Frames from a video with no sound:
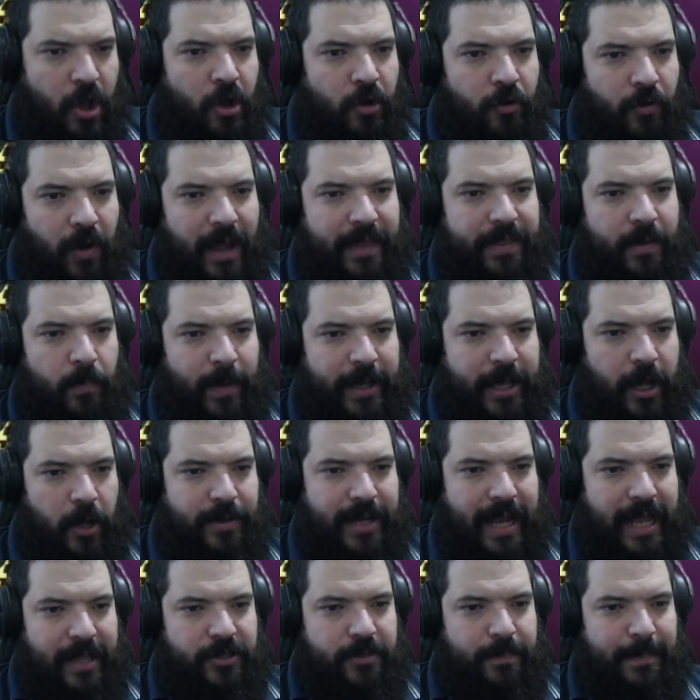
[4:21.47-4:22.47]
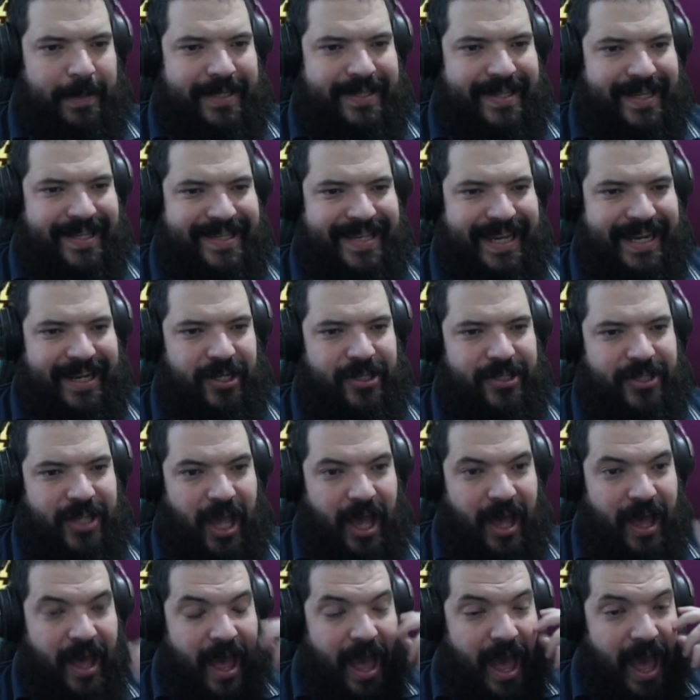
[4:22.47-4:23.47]
Right, then we go down to Mr.
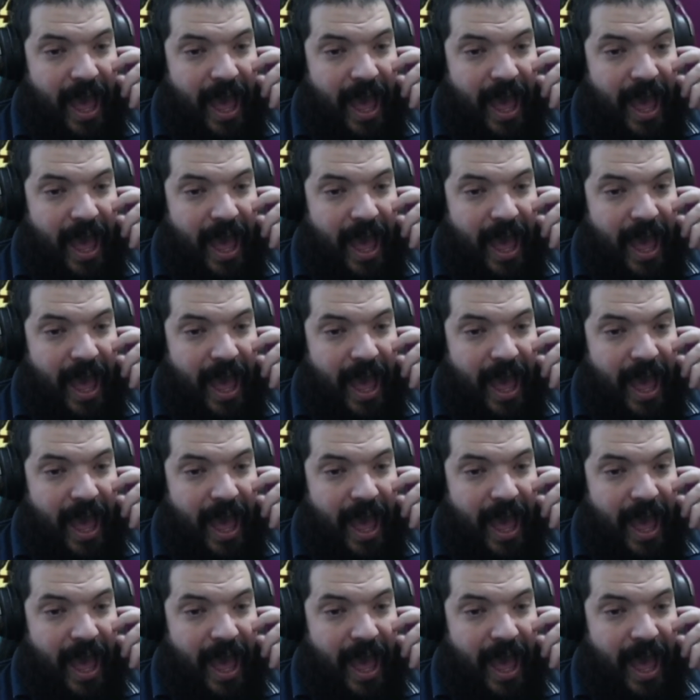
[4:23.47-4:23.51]
Sinister.